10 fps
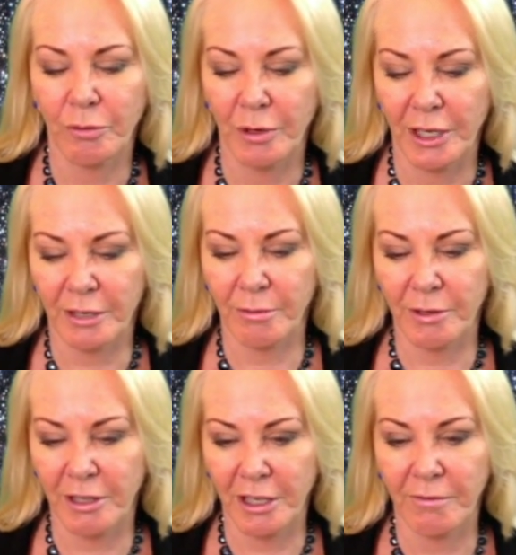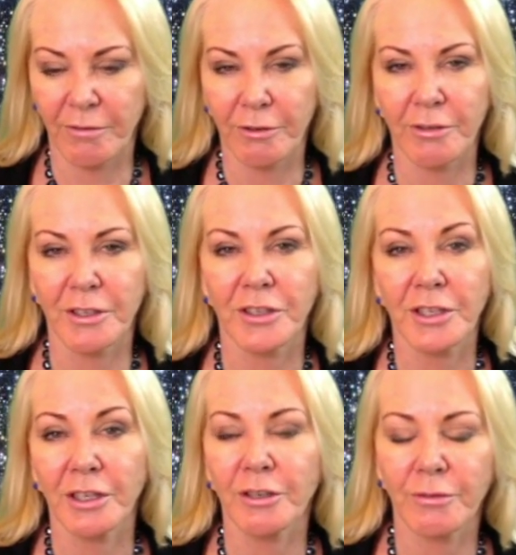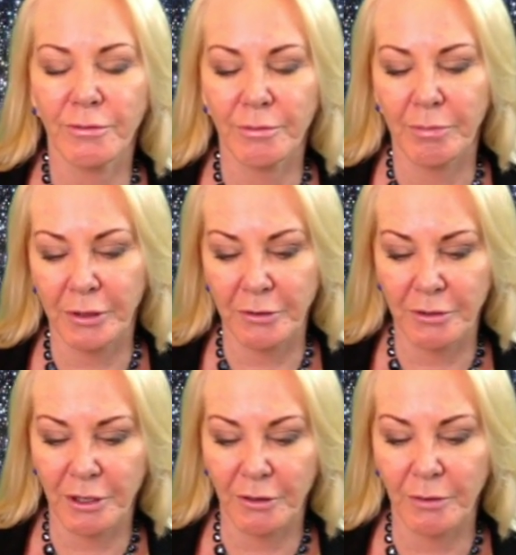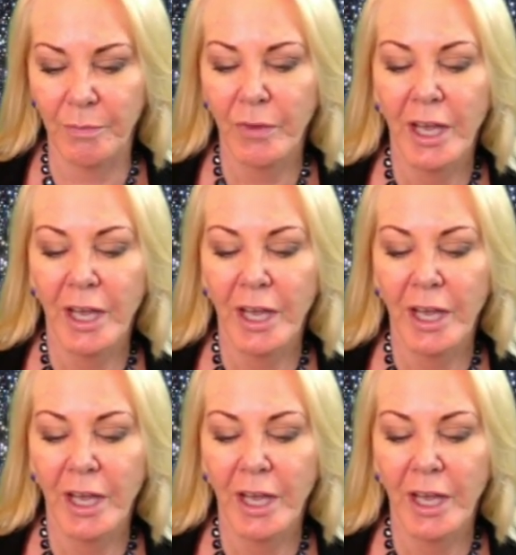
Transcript: week with the influence of Pluto.